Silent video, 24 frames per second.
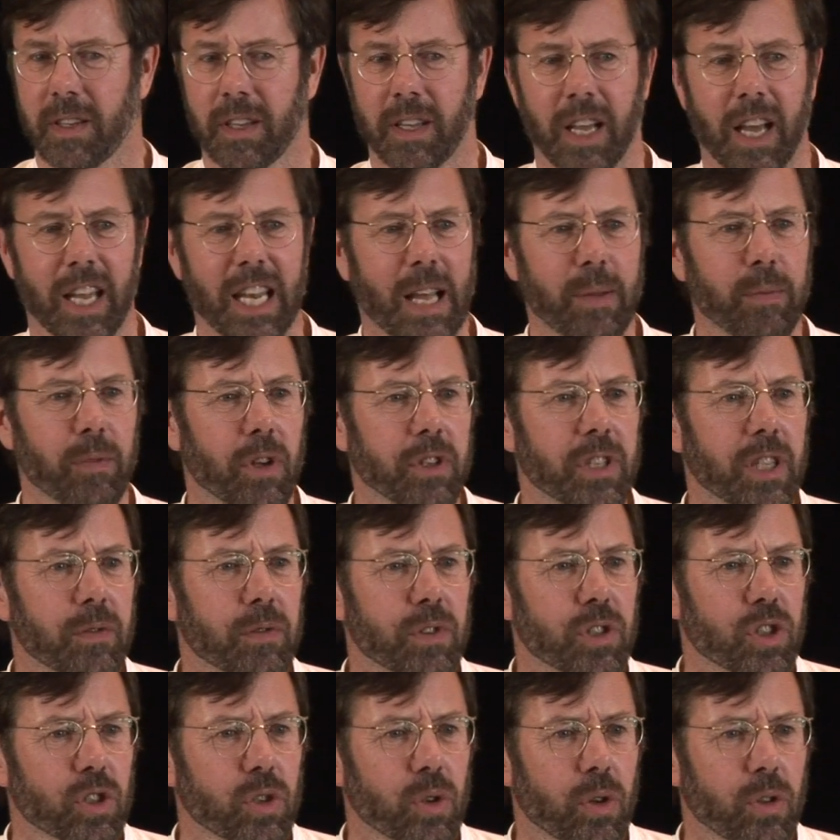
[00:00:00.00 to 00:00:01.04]
And I'm not even
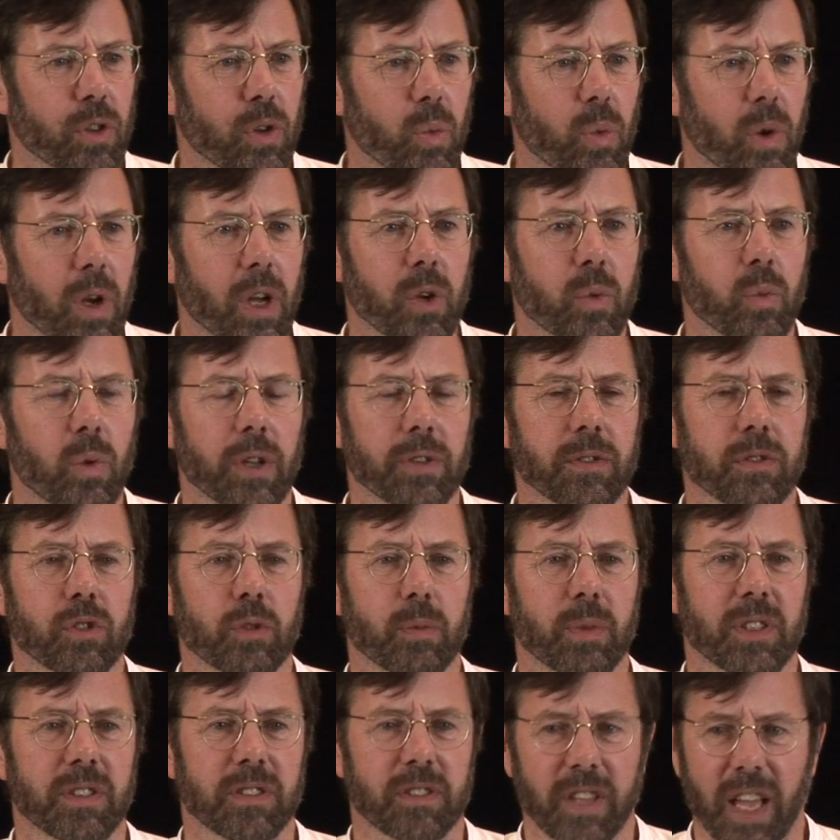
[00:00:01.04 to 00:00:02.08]
sure the world wants to be
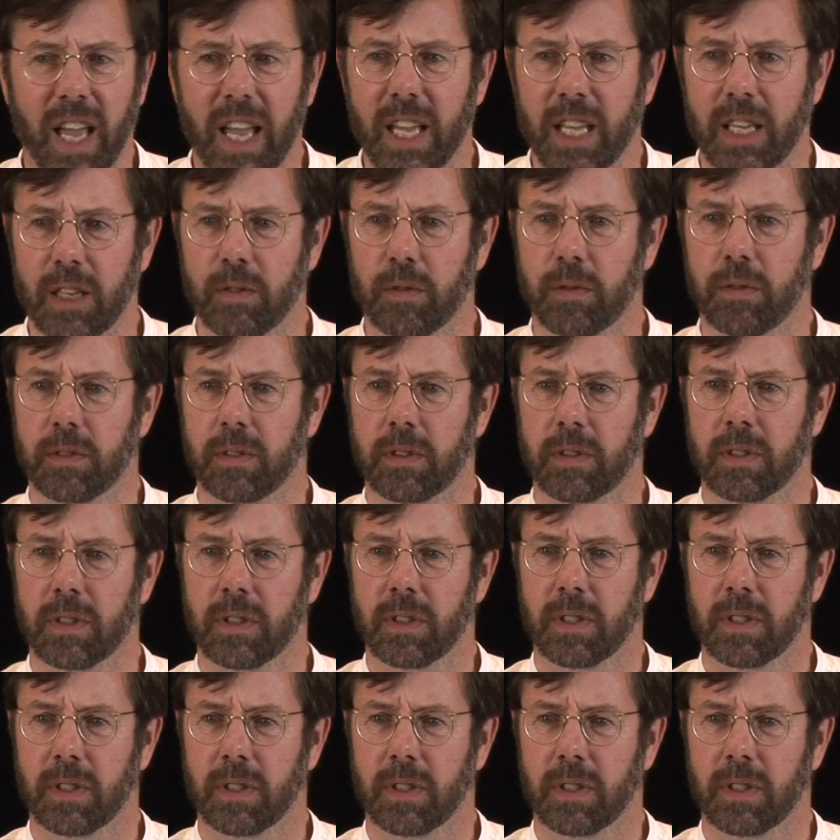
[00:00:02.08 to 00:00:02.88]
saved.